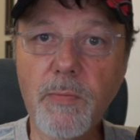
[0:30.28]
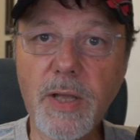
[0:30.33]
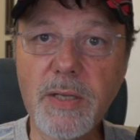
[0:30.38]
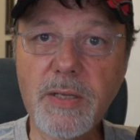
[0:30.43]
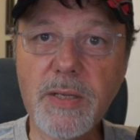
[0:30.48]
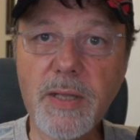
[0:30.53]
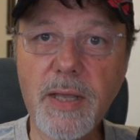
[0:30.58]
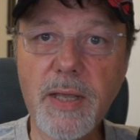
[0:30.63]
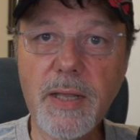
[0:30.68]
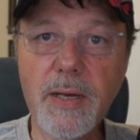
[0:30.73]

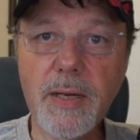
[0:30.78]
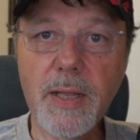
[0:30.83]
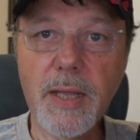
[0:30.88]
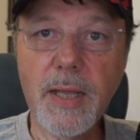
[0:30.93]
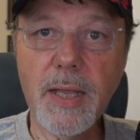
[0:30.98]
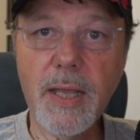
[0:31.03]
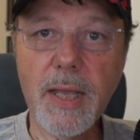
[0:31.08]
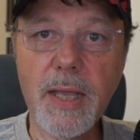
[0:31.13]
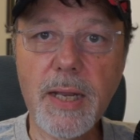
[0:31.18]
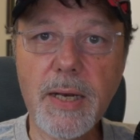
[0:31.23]
Wesleyan
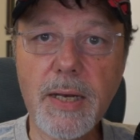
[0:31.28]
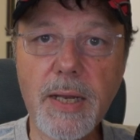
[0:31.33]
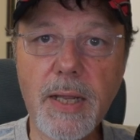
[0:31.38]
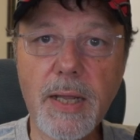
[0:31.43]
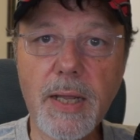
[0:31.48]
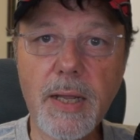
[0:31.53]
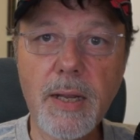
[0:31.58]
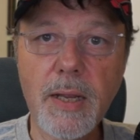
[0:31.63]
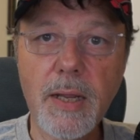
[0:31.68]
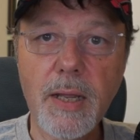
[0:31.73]
and
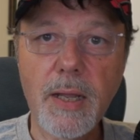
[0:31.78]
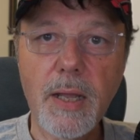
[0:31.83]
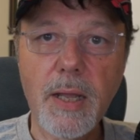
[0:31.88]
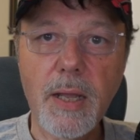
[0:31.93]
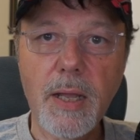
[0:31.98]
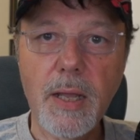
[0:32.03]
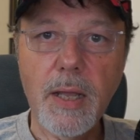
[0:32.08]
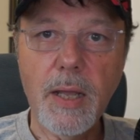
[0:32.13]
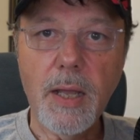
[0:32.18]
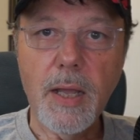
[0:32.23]
our
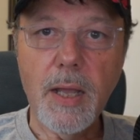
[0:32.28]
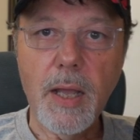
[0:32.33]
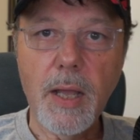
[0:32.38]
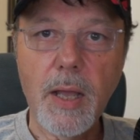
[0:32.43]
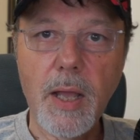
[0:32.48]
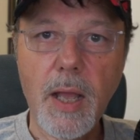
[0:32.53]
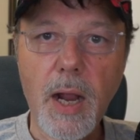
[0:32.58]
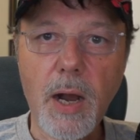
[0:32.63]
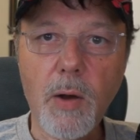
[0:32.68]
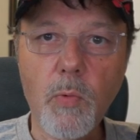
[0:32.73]

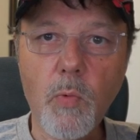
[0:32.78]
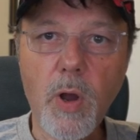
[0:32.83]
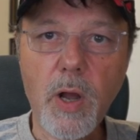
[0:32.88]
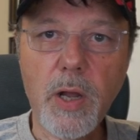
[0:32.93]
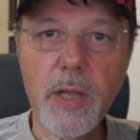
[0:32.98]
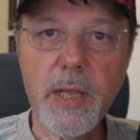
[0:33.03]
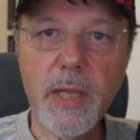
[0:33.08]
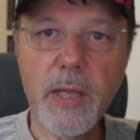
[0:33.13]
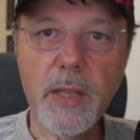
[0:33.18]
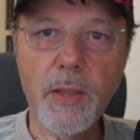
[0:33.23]

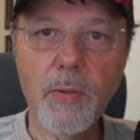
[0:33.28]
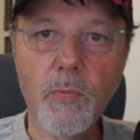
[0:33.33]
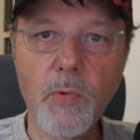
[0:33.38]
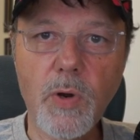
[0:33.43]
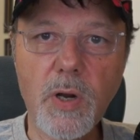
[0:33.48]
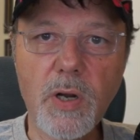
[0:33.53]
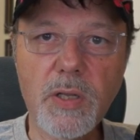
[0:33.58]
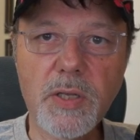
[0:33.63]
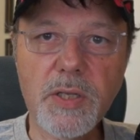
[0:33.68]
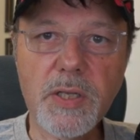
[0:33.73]
Walking in the
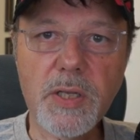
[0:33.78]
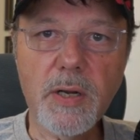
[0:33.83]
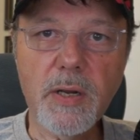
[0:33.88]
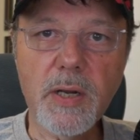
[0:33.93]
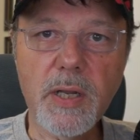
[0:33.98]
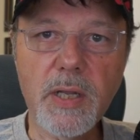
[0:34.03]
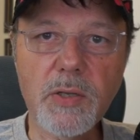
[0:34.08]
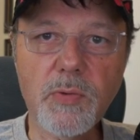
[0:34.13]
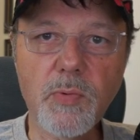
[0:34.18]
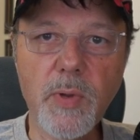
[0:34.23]
Word
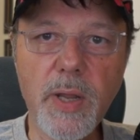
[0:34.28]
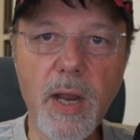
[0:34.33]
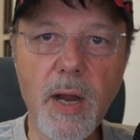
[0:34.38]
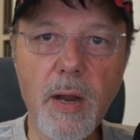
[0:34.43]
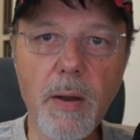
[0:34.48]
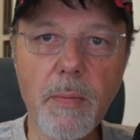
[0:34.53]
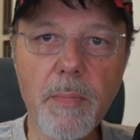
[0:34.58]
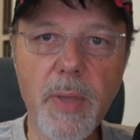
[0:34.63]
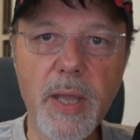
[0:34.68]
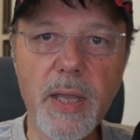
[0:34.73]
series. We
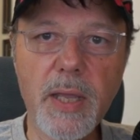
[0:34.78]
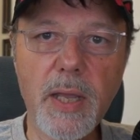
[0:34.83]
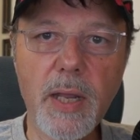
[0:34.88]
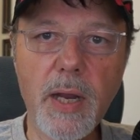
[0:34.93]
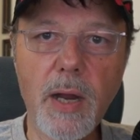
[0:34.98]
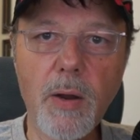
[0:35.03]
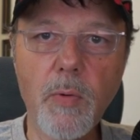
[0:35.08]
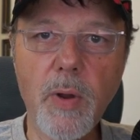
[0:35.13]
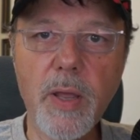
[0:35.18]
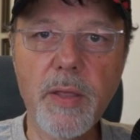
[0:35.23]
are
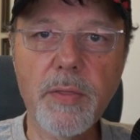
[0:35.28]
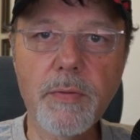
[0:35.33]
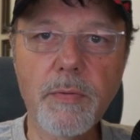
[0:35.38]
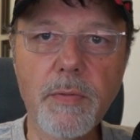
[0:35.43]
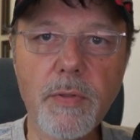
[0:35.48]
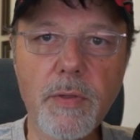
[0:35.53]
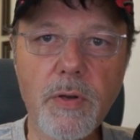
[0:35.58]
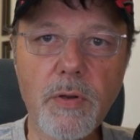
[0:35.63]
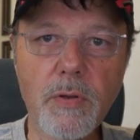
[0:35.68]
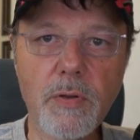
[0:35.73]
making our way
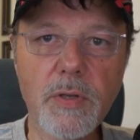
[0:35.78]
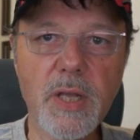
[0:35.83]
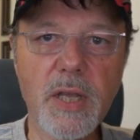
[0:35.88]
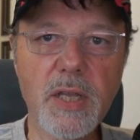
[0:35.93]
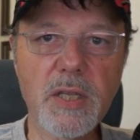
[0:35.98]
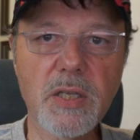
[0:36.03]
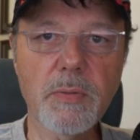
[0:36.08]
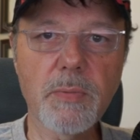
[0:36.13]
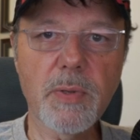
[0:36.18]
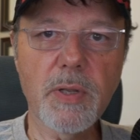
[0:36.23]
through the New
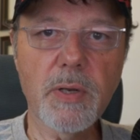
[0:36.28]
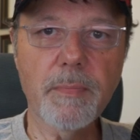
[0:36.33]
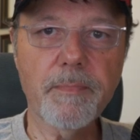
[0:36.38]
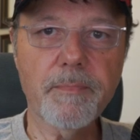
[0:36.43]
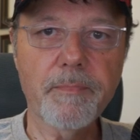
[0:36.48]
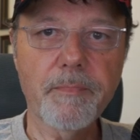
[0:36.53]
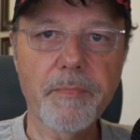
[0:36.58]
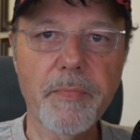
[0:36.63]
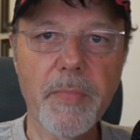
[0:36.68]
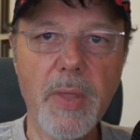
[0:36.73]
Testament,
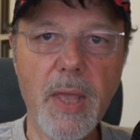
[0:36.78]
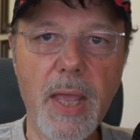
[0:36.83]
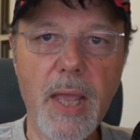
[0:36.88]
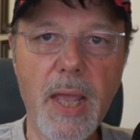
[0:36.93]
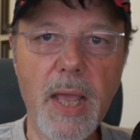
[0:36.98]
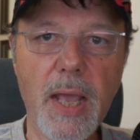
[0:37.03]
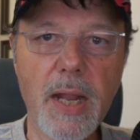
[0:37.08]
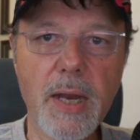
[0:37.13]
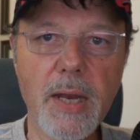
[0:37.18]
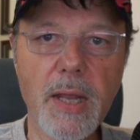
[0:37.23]

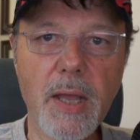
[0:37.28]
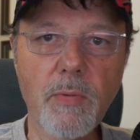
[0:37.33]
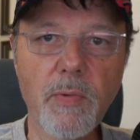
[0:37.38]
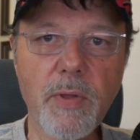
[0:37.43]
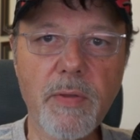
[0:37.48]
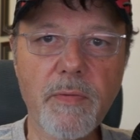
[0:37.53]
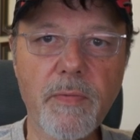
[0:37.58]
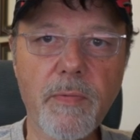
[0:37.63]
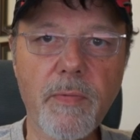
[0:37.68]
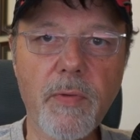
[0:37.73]
and
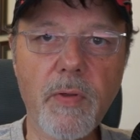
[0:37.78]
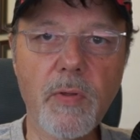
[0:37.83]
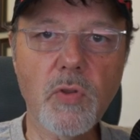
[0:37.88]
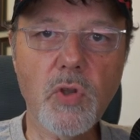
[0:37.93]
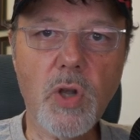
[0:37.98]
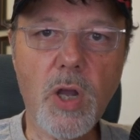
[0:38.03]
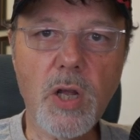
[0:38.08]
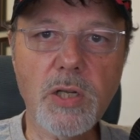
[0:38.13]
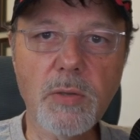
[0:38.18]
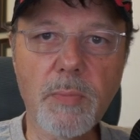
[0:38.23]
we've
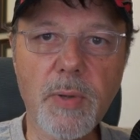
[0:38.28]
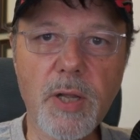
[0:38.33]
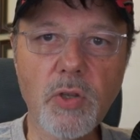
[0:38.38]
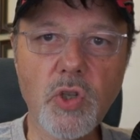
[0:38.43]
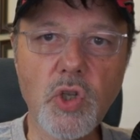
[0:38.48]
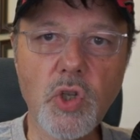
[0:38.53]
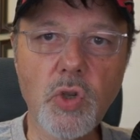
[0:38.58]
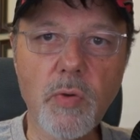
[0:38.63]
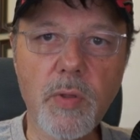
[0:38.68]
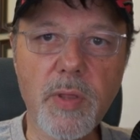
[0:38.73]
talked
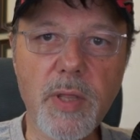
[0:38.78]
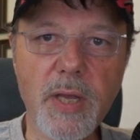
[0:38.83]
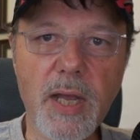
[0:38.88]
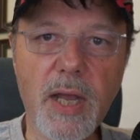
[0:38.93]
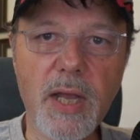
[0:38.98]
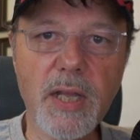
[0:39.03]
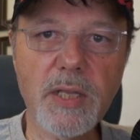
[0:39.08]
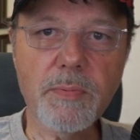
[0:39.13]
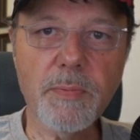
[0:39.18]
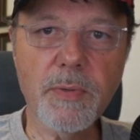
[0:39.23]
about two of the
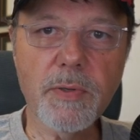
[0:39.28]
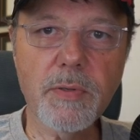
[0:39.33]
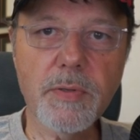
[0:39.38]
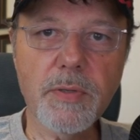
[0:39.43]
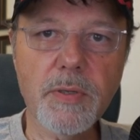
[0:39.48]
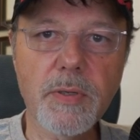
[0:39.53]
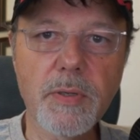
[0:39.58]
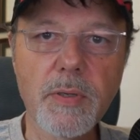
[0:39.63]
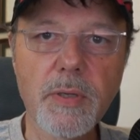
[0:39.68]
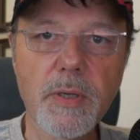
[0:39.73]

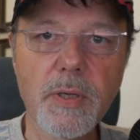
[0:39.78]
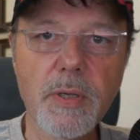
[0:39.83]
Gospels,